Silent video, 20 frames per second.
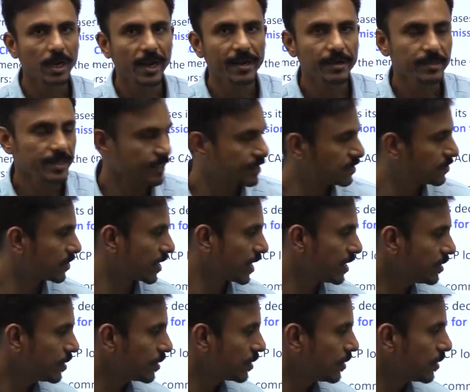land, that is
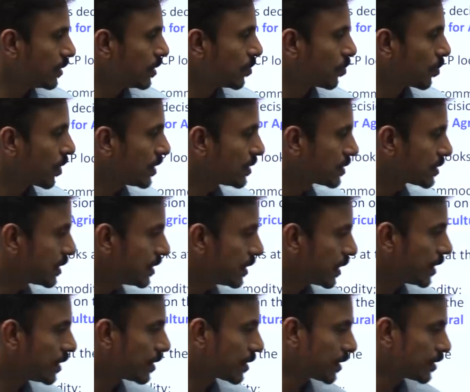rent, plus the
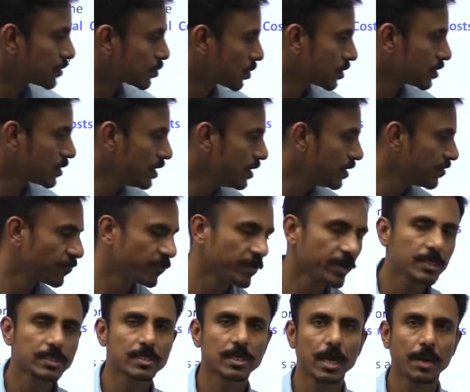interest on the
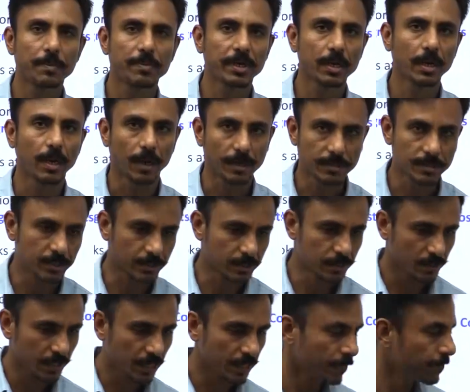fixed capital
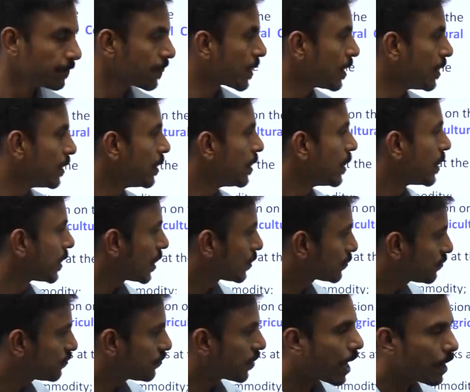assets, right? Now
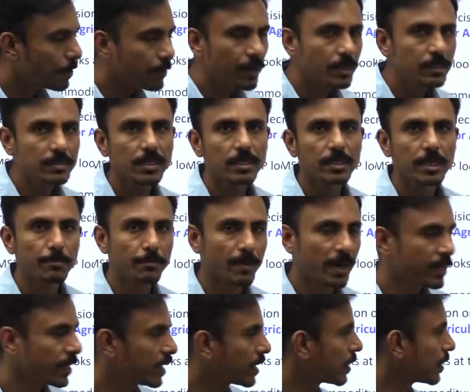the farmers are
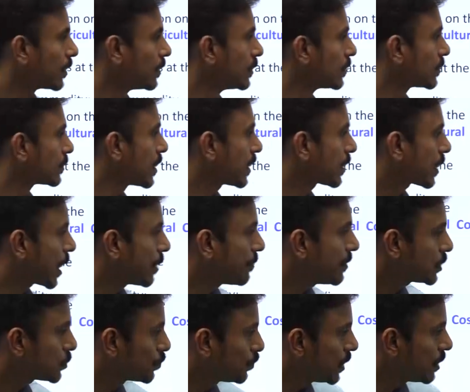demanding that
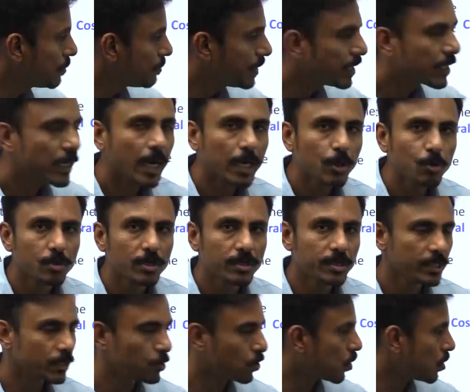MSP be
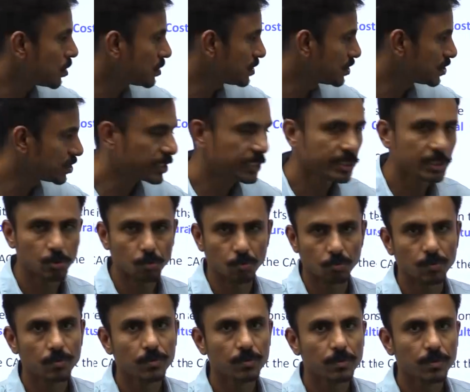calculated on
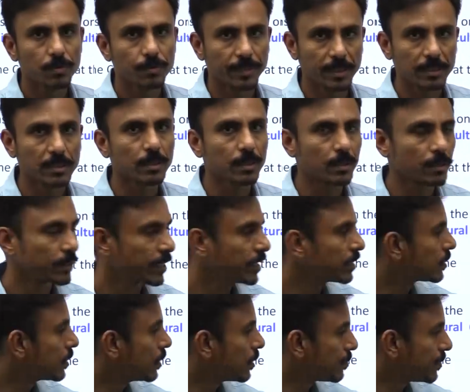C2 method,
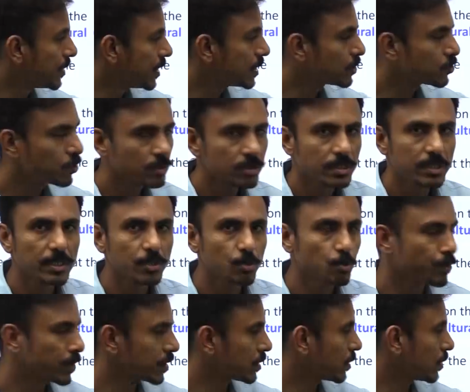right? Based on
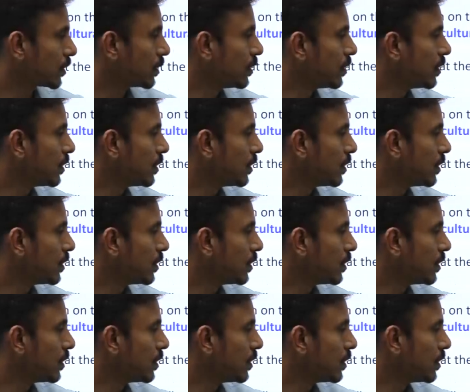C2 method.